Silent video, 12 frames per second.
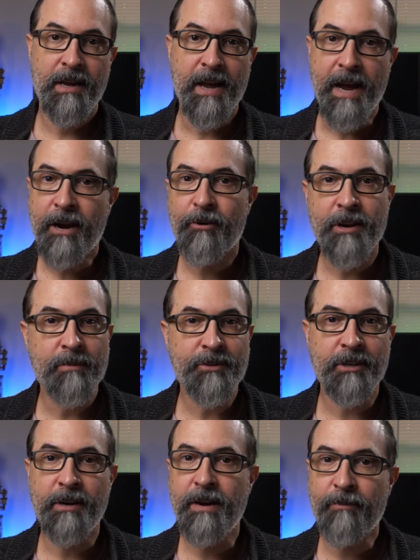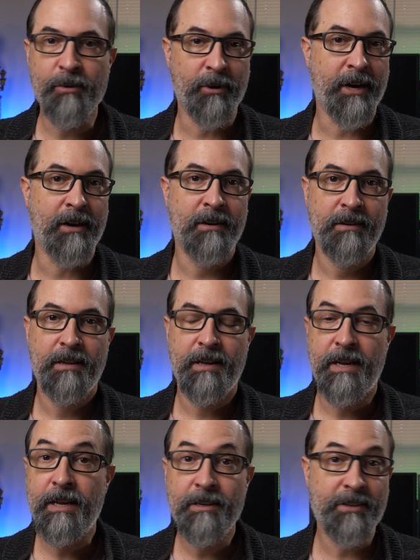Acronyms are everywhere,
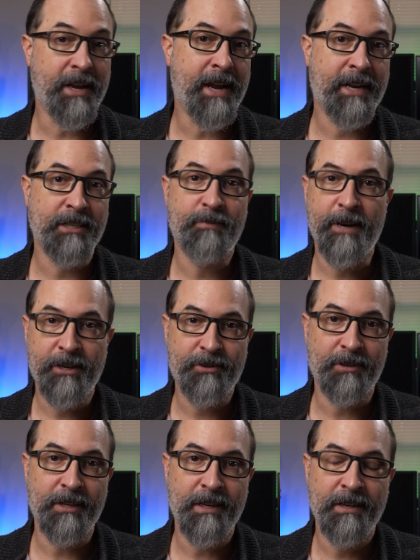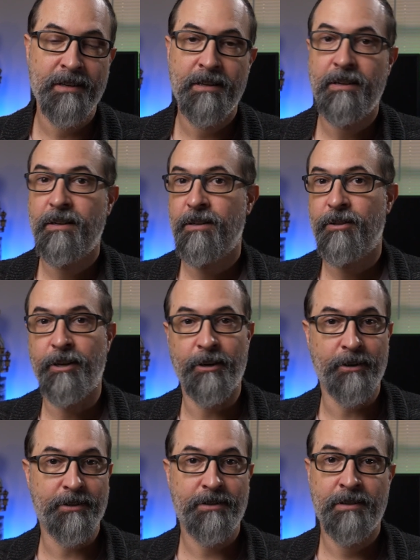in tech especially.
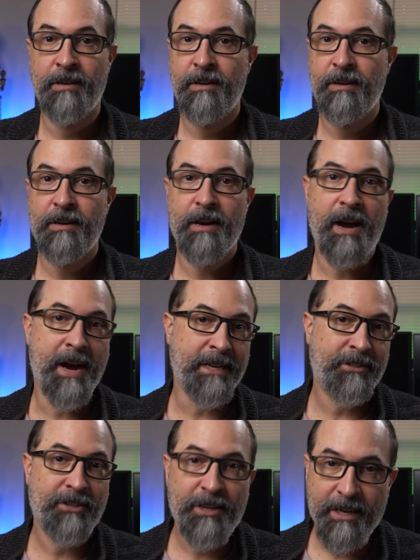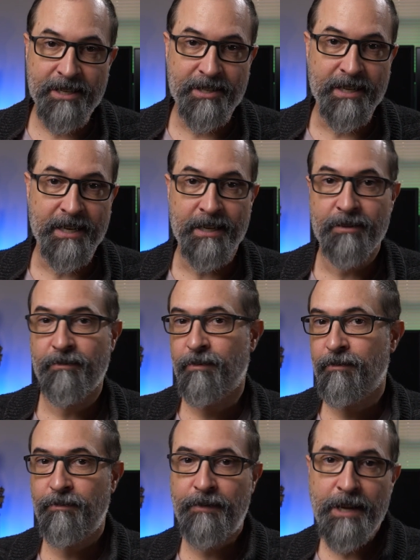There's iSCSI,
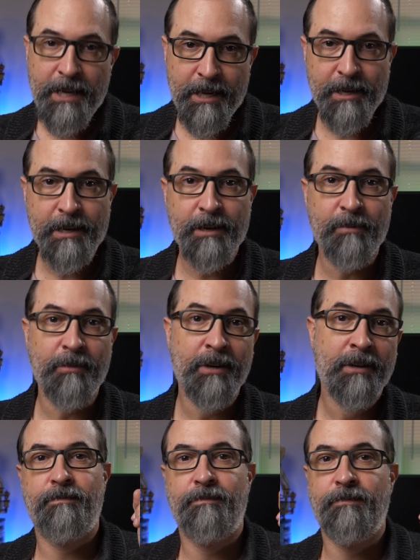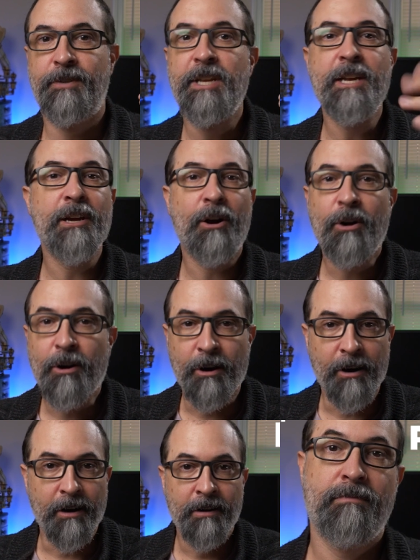VM,
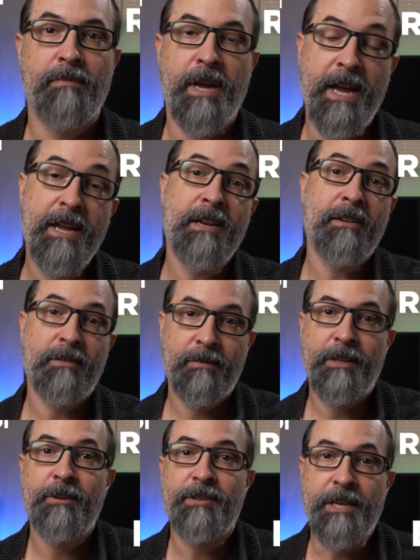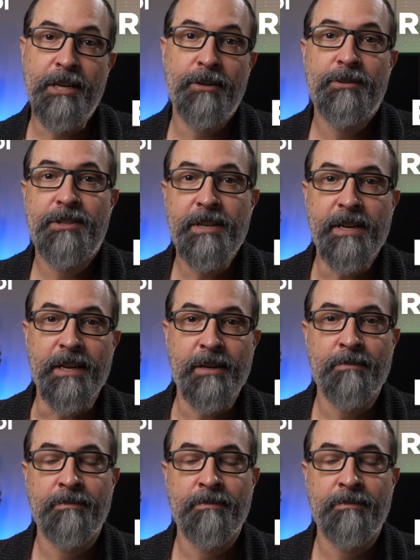DR, and there's EUC,